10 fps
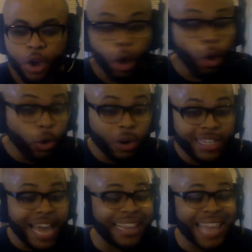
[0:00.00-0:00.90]
Or it's
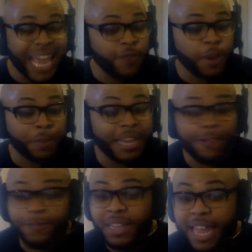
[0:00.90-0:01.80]
kind of like if you play
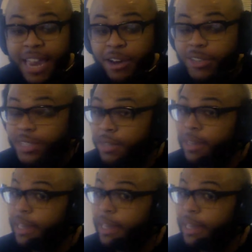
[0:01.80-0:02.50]
for the Lakers,